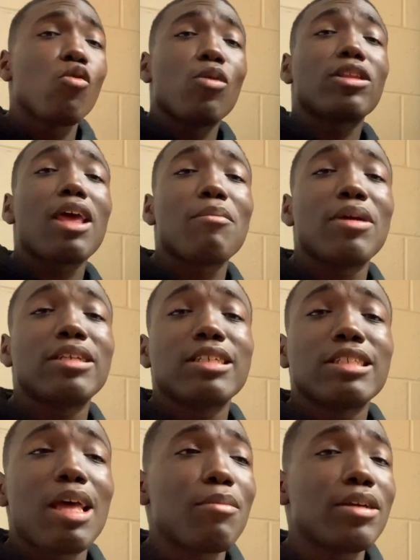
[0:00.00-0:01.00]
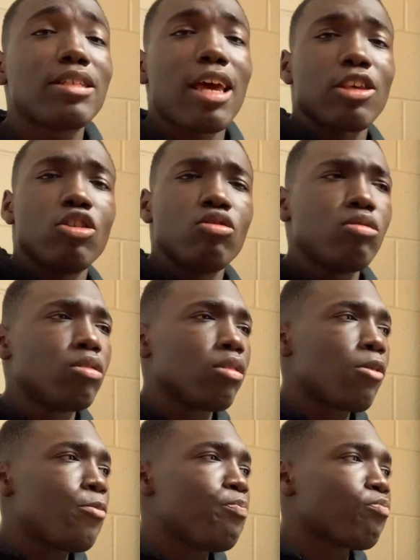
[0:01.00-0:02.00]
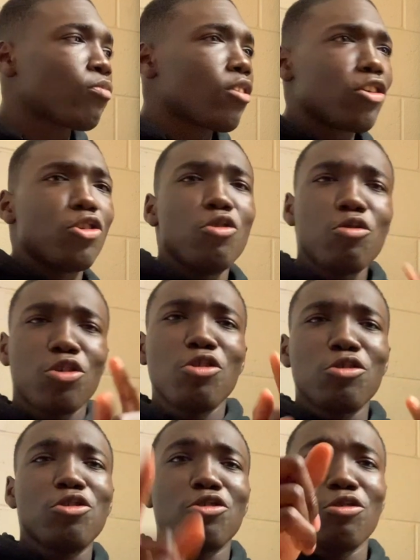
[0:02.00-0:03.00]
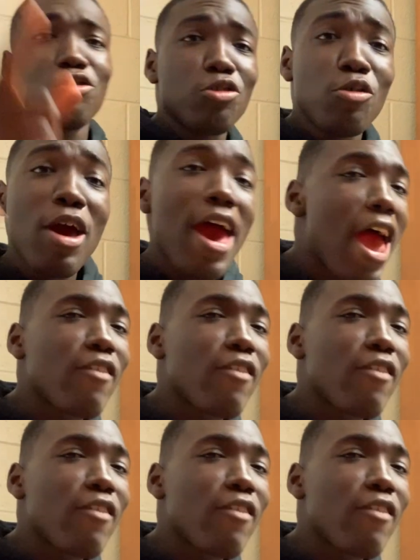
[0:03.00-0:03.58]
What that means is that means that you, you, you, you, you, you,